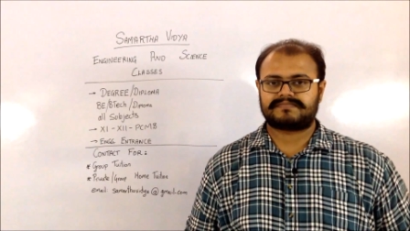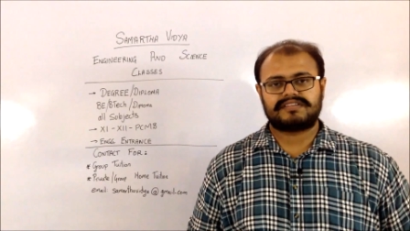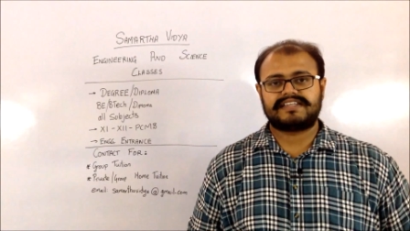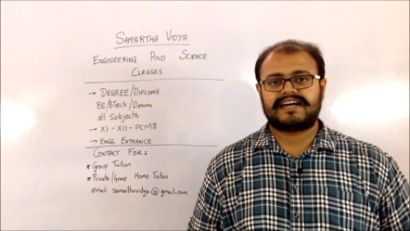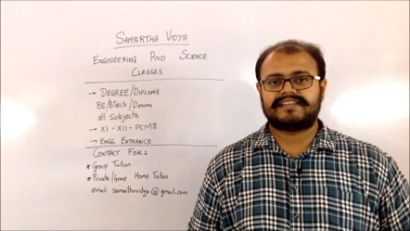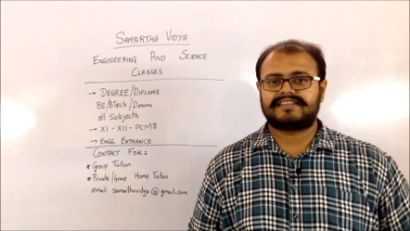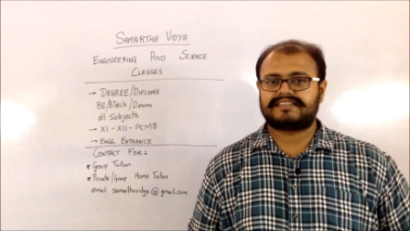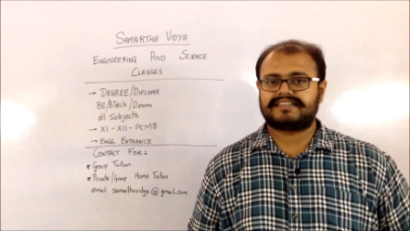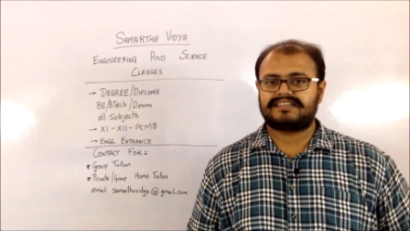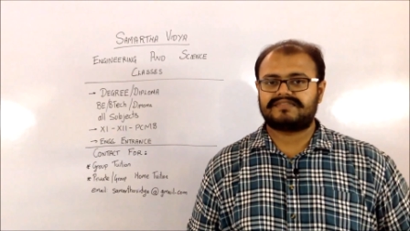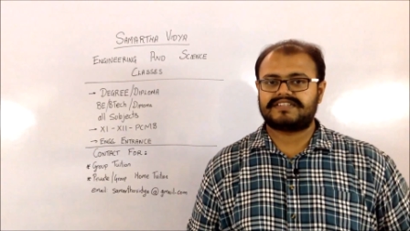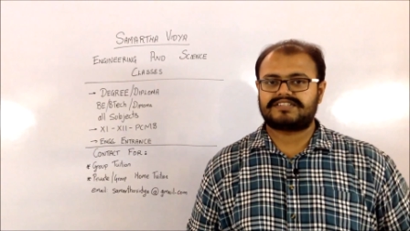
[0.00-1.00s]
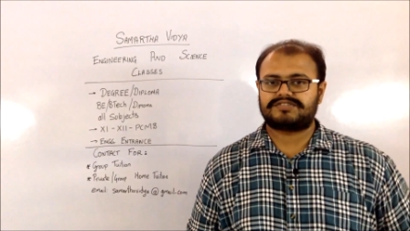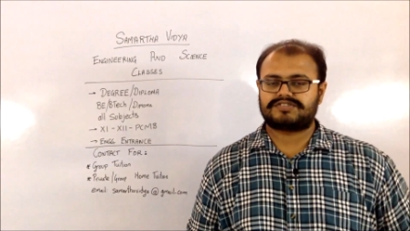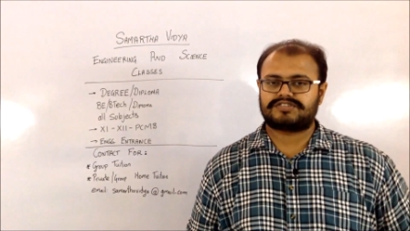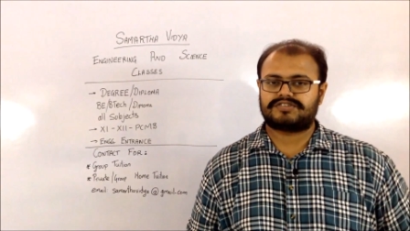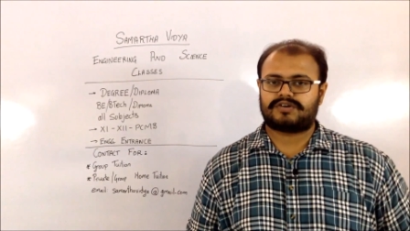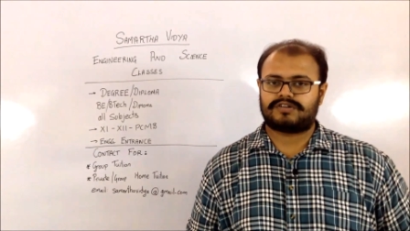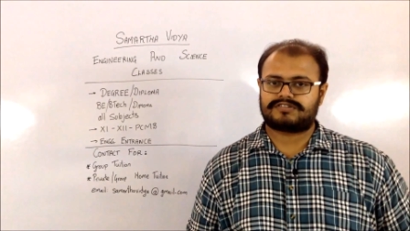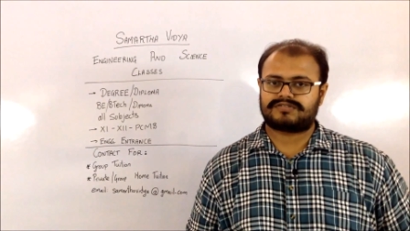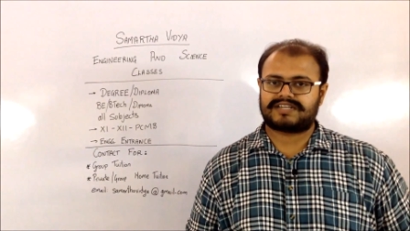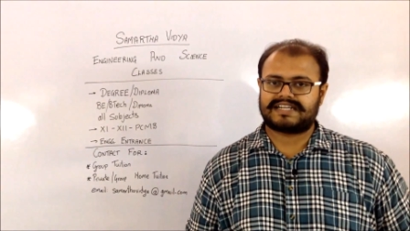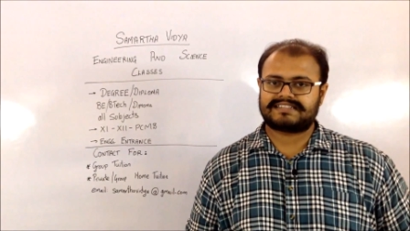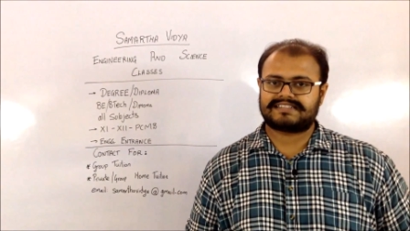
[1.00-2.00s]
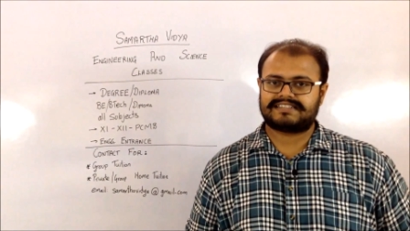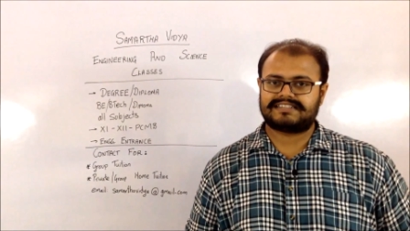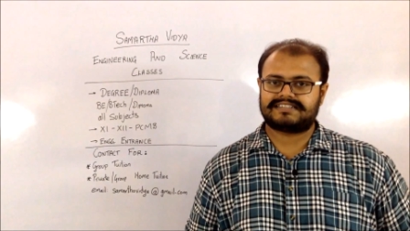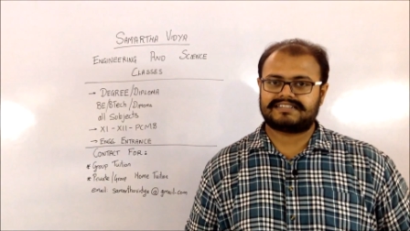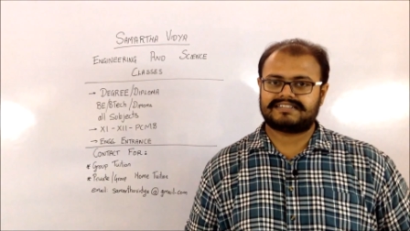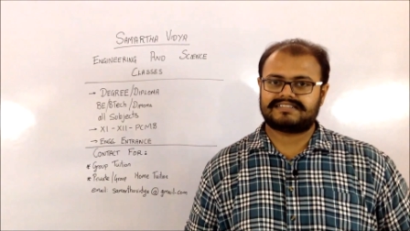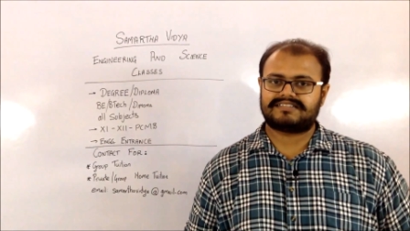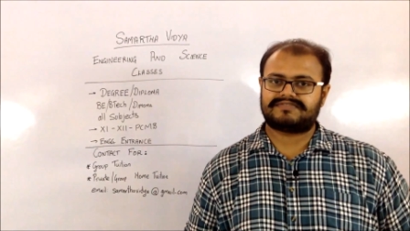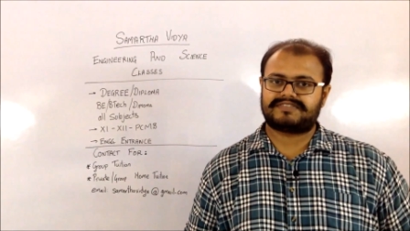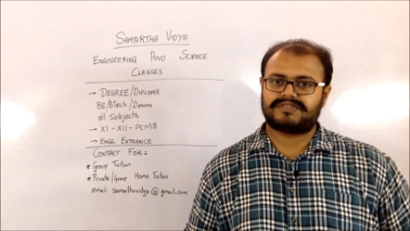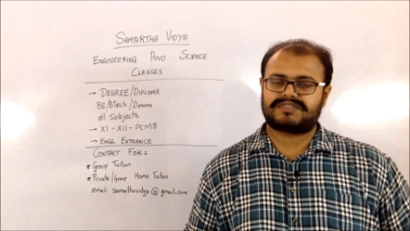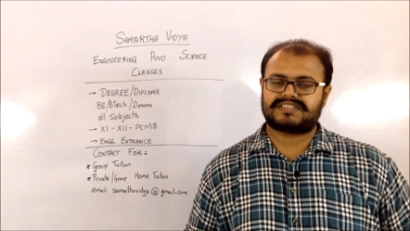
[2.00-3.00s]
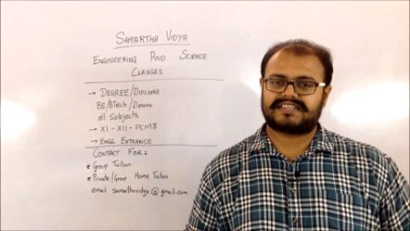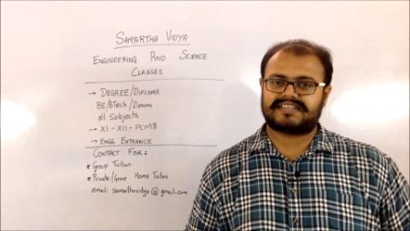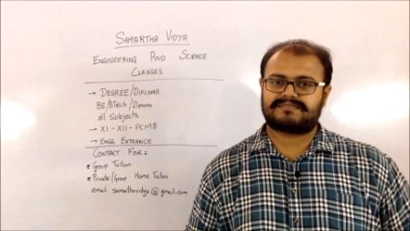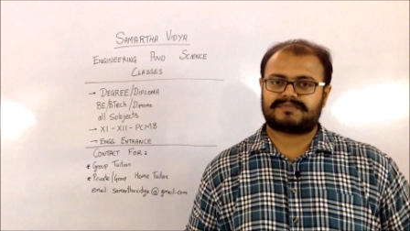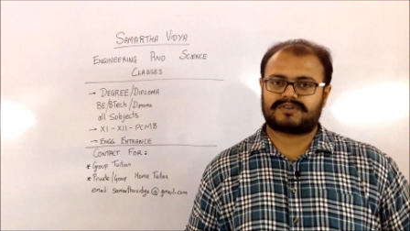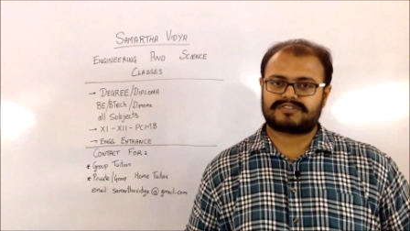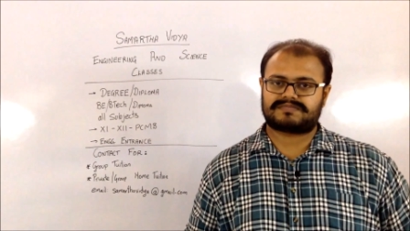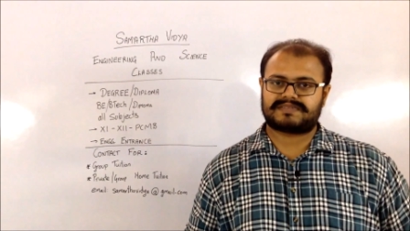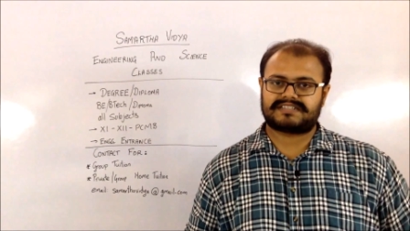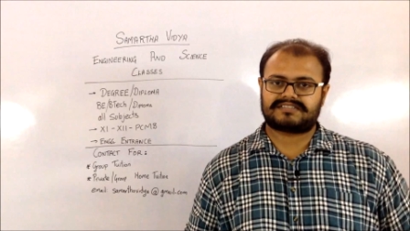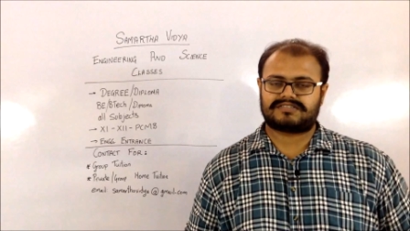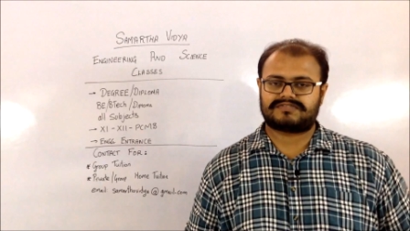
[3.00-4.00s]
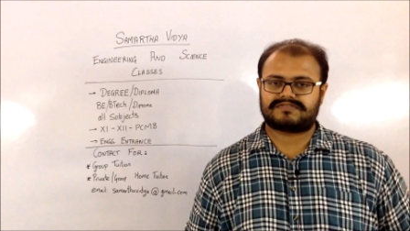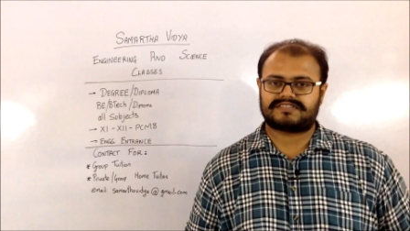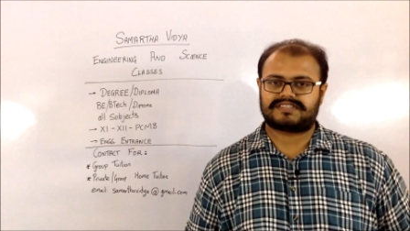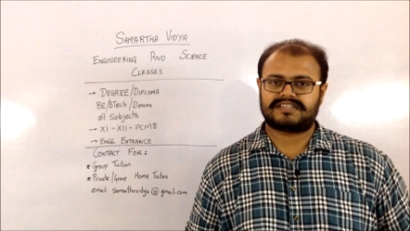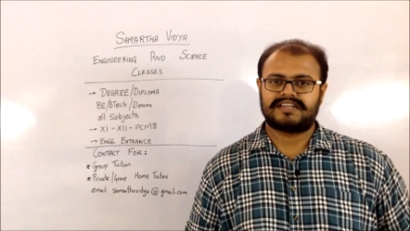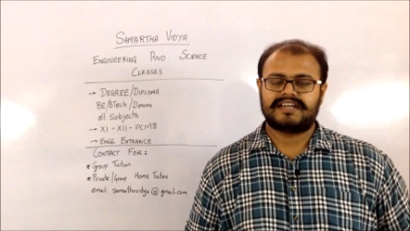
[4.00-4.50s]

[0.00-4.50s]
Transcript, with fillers: The other thing which you should also consider is the future prospects of it.